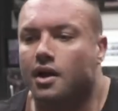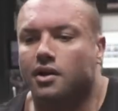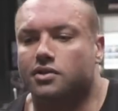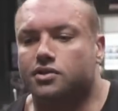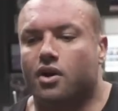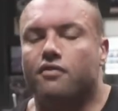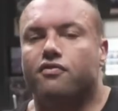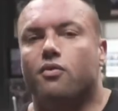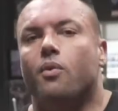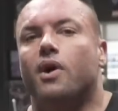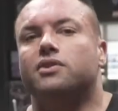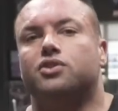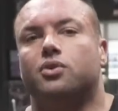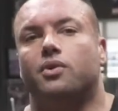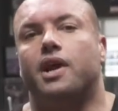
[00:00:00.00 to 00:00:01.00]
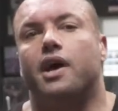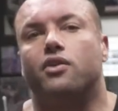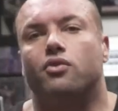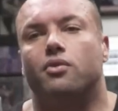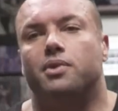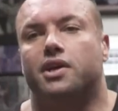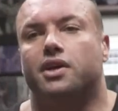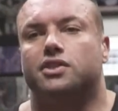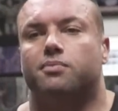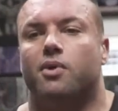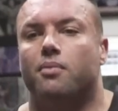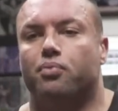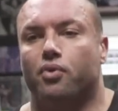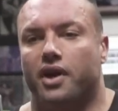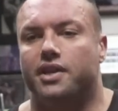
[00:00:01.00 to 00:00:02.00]
I was going from one to another, and because
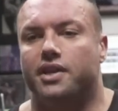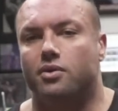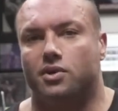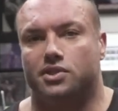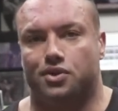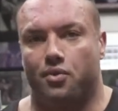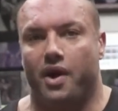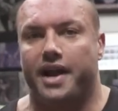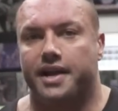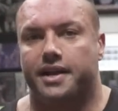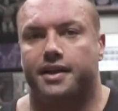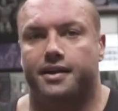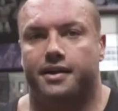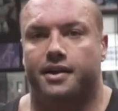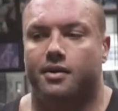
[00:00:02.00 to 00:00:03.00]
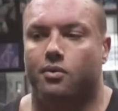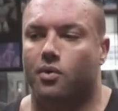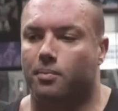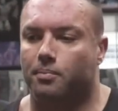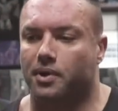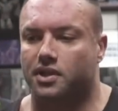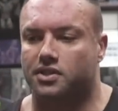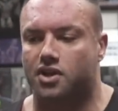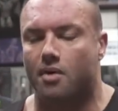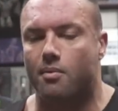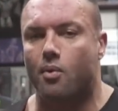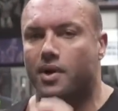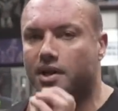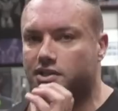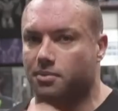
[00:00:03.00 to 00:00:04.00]
my breathing was erratic, by the time I
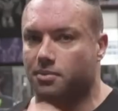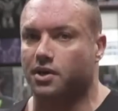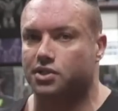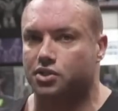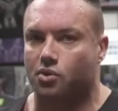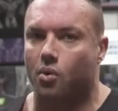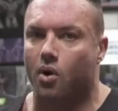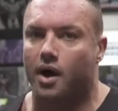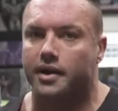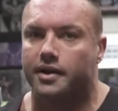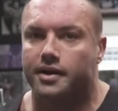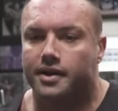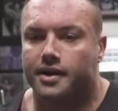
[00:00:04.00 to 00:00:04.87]
went into my squat,